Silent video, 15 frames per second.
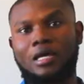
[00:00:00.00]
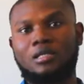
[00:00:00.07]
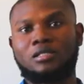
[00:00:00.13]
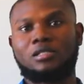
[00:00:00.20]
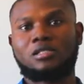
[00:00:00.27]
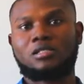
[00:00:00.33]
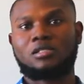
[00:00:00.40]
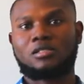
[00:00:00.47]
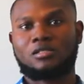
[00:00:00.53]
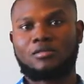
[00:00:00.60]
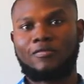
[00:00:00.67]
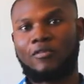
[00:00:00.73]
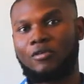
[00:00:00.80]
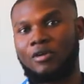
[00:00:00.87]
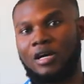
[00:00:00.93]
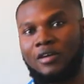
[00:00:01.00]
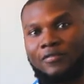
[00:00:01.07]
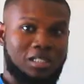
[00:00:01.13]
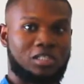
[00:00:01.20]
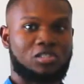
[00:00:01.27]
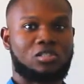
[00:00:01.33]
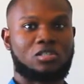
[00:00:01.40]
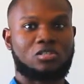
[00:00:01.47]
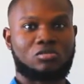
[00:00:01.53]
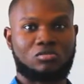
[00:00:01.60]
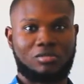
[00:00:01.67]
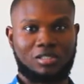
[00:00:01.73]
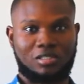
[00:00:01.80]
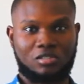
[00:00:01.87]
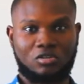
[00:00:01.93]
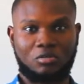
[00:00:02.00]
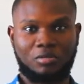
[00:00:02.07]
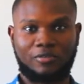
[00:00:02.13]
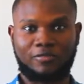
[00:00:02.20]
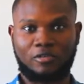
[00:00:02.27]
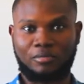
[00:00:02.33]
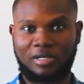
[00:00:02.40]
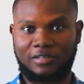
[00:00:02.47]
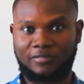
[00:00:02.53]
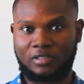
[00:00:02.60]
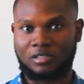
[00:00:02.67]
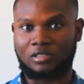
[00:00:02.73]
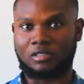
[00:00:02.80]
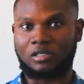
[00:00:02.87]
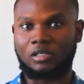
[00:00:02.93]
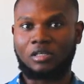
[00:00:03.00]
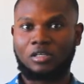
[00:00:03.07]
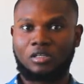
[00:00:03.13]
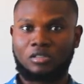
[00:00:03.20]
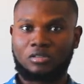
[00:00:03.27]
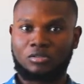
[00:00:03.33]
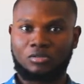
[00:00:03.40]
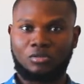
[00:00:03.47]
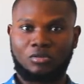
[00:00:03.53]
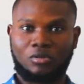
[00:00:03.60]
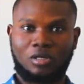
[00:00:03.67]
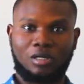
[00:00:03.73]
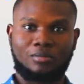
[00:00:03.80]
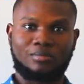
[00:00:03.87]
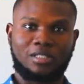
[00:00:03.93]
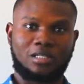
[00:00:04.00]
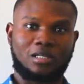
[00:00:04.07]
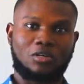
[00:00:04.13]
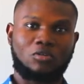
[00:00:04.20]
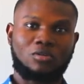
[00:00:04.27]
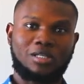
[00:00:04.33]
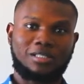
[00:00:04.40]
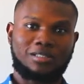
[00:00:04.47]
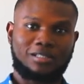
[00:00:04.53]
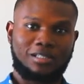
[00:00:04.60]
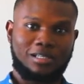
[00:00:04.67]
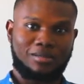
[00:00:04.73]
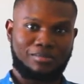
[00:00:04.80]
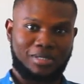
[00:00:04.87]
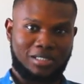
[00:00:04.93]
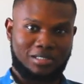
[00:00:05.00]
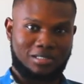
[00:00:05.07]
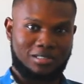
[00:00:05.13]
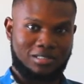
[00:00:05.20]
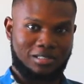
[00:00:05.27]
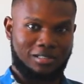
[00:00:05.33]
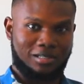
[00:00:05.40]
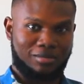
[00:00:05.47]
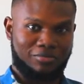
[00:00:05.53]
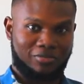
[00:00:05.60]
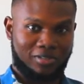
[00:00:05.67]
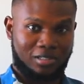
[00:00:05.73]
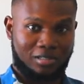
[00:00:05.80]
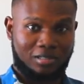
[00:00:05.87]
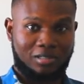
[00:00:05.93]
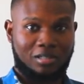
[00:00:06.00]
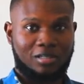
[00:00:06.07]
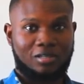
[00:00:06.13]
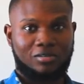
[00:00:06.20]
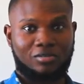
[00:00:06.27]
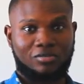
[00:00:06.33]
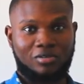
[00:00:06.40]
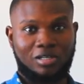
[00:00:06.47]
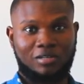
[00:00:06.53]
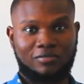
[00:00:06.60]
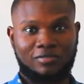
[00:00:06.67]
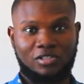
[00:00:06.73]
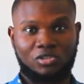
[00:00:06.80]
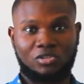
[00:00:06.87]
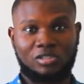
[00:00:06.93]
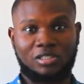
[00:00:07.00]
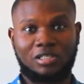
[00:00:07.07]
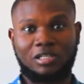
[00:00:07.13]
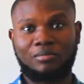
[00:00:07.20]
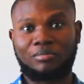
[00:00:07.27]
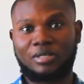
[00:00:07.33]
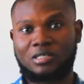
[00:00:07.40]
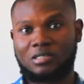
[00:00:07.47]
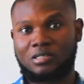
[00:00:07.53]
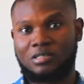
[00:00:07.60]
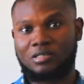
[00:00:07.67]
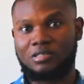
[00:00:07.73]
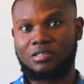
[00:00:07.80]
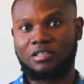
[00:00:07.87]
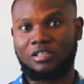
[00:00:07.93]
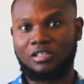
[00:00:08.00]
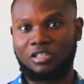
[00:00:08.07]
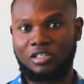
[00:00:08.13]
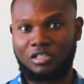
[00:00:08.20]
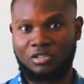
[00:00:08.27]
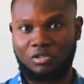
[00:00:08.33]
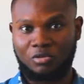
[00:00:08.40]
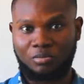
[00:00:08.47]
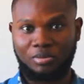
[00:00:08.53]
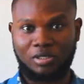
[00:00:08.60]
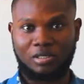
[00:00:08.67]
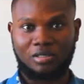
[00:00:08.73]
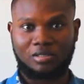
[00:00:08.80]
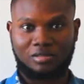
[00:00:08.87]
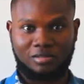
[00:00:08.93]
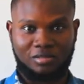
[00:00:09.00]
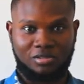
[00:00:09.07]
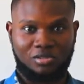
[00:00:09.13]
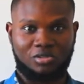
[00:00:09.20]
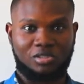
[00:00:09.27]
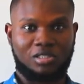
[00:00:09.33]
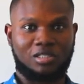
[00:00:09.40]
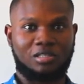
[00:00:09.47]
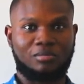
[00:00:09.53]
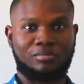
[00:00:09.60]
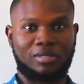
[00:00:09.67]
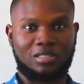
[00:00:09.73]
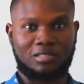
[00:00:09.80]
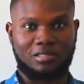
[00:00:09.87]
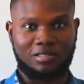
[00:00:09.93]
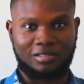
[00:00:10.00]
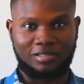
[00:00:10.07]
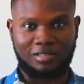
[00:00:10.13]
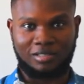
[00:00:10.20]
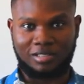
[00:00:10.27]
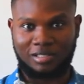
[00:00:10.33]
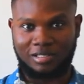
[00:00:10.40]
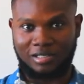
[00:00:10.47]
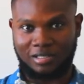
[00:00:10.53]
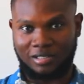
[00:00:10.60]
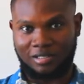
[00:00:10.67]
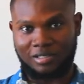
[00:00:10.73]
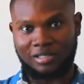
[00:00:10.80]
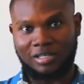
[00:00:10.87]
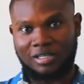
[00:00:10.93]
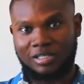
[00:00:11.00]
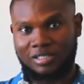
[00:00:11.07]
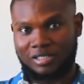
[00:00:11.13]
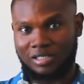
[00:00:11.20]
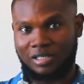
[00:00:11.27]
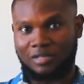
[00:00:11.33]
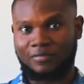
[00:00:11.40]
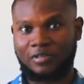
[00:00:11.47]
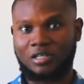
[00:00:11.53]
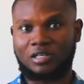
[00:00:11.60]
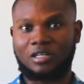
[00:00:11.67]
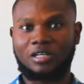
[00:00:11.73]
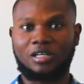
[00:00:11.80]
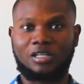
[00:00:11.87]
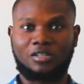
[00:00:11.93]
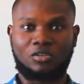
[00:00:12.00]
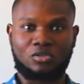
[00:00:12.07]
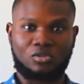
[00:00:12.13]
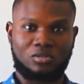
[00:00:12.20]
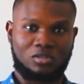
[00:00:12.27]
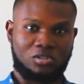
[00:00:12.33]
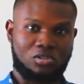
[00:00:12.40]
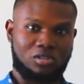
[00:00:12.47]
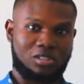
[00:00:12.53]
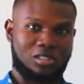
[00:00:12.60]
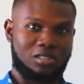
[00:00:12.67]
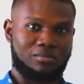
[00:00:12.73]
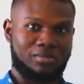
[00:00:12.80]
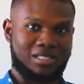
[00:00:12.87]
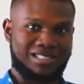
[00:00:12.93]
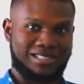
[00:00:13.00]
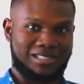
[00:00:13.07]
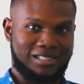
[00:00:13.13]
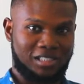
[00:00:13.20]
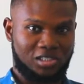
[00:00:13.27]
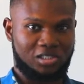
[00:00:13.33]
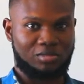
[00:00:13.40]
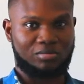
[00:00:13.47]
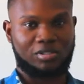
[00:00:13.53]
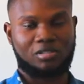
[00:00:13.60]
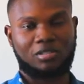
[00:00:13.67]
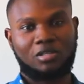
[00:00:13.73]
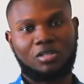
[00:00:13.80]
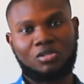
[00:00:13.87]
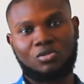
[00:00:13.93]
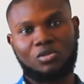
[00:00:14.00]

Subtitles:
And this is for international students coming from Africa. So there are only three embassies in Africa. We have the Georgian embassy in Ethiopia, the Georgian embassy in South Africa, and also the Georgian embassy in Egypt.